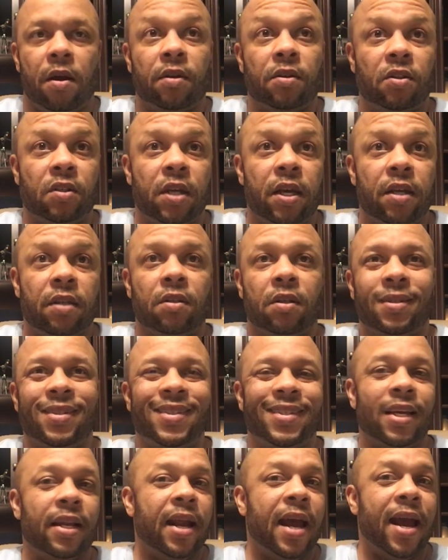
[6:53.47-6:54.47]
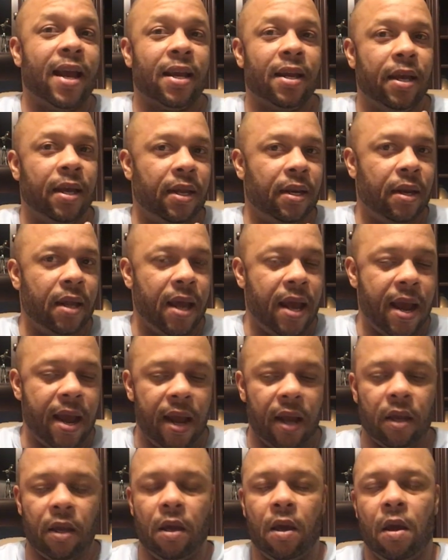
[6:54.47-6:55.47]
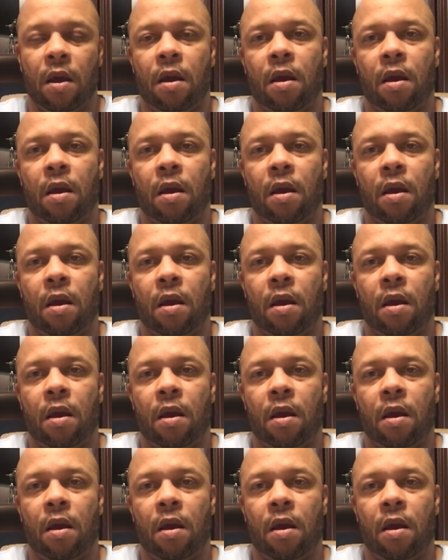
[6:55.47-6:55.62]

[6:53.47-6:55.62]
SYN, SYN-ACK, and ACK.